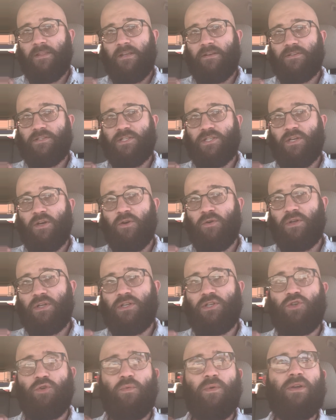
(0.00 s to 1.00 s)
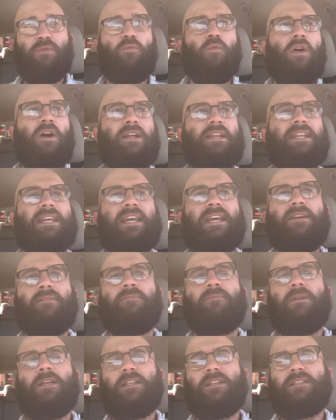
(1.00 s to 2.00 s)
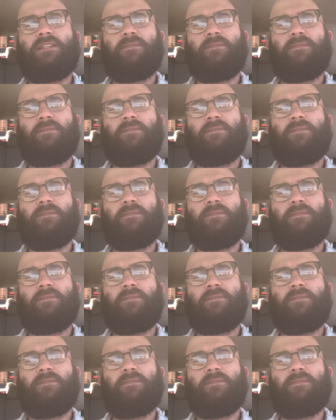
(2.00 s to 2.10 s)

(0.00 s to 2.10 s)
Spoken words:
So do we want him